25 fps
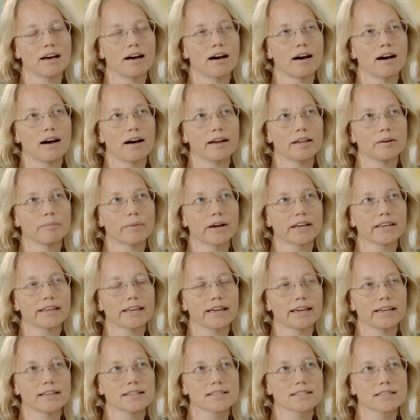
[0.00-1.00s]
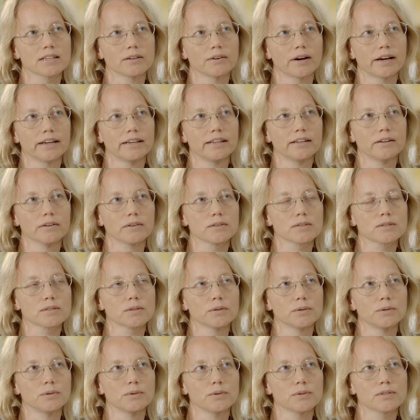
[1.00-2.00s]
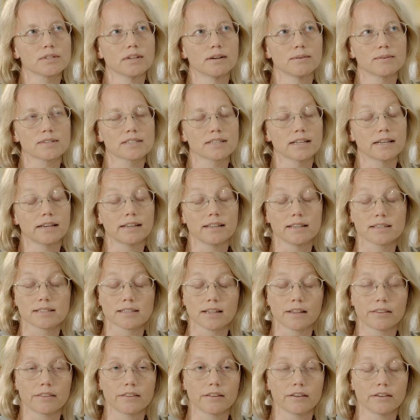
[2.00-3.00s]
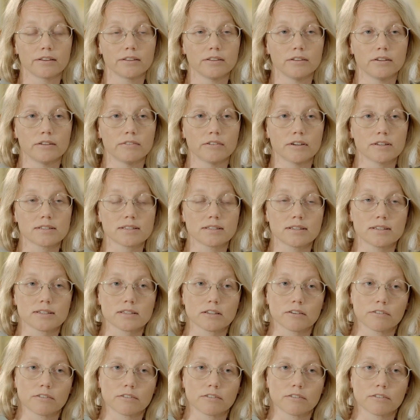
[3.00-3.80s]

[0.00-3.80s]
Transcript: uh, in my case so i did also do some studies at the universities